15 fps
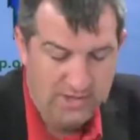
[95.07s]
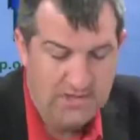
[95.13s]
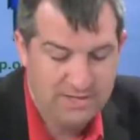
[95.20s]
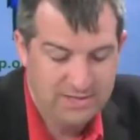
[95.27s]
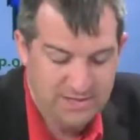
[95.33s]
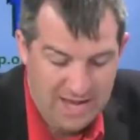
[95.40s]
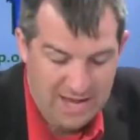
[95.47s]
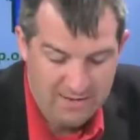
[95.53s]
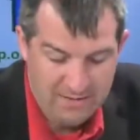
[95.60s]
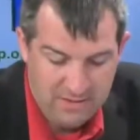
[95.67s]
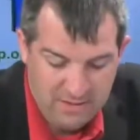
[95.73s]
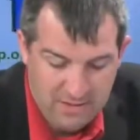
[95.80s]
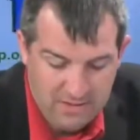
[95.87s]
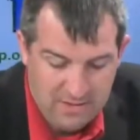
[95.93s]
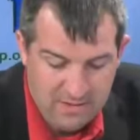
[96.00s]
debt.
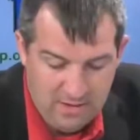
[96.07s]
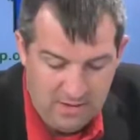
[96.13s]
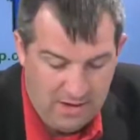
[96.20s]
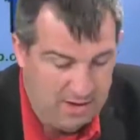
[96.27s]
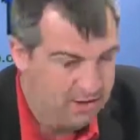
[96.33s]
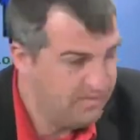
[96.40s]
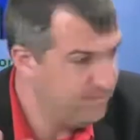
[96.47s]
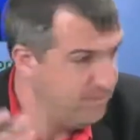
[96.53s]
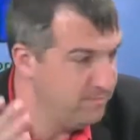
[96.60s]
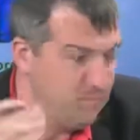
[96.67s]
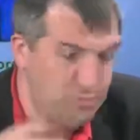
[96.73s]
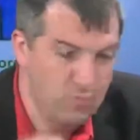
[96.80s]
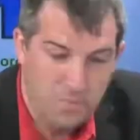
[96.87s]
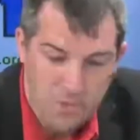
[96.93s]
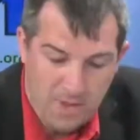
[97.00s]

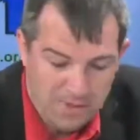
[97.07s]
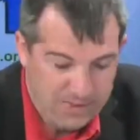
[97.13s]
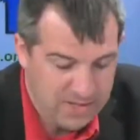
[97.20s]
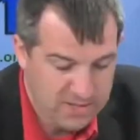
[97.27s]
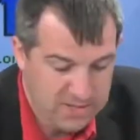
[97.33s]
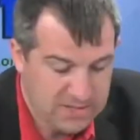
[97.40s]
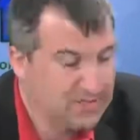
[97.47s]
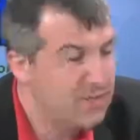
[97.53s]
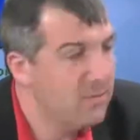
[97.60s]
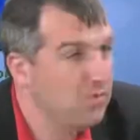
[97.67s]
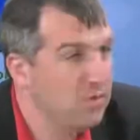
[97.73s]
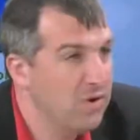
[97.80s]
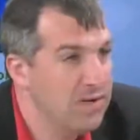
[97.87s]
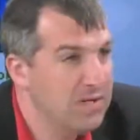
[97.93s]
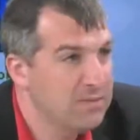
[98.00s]
Republicans and
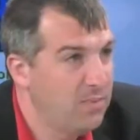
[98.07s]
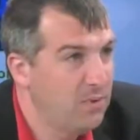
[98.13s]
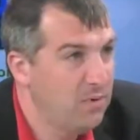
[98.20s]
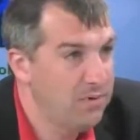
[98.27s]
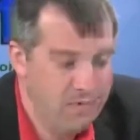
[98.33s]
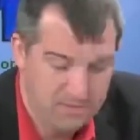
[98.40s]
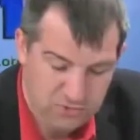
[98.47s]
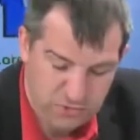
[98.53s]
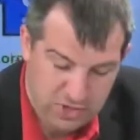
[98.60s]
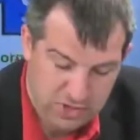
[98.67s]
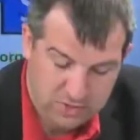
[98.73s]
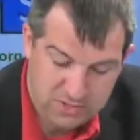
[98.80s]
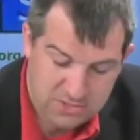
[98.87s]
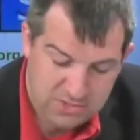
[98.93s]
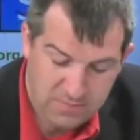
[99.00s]
Democrats both
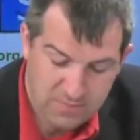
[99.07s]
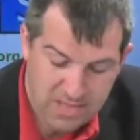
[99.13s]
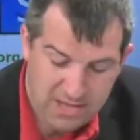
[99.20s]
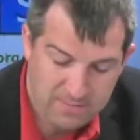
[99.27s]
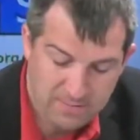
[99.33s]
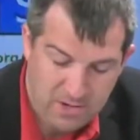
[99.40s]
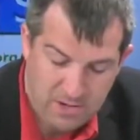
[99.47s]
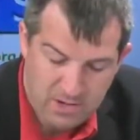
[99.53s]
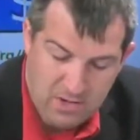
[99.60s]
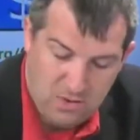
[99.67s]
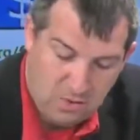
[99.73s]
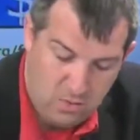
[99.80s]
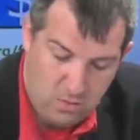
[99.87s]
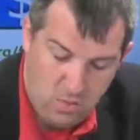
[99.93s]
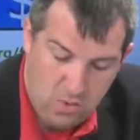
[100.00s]
share some blame.
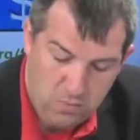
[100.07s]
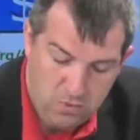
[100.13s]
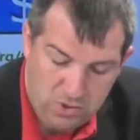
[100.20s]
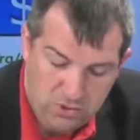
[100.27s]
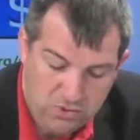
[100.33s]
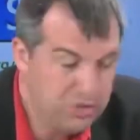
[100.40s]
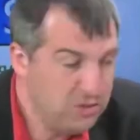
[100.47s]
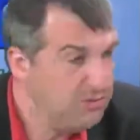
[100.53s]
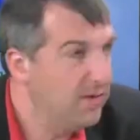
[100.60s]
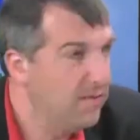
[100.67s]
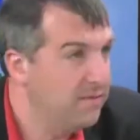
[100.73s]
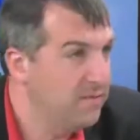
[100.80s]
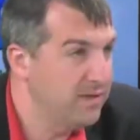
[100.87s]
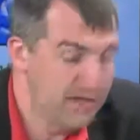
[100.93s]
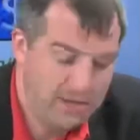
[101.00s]
What would you do
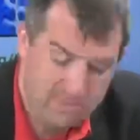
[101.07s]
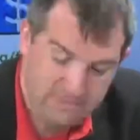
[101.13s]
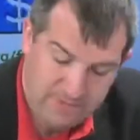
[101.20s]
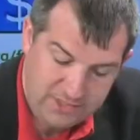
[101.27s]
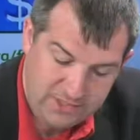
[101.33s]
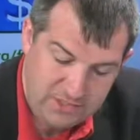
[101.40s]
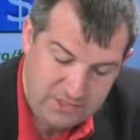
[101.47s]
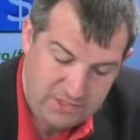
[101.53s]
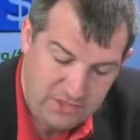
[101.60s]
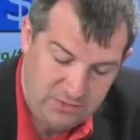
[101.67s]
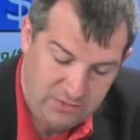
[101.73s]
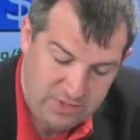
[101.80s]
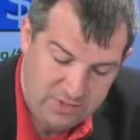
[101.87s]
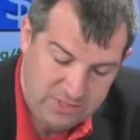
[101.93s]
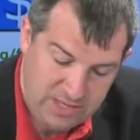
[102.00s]
differently if elected to the
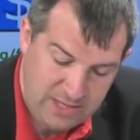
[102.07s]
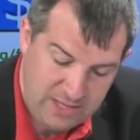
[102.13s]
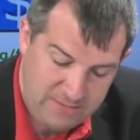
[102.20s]
U.S. Senate?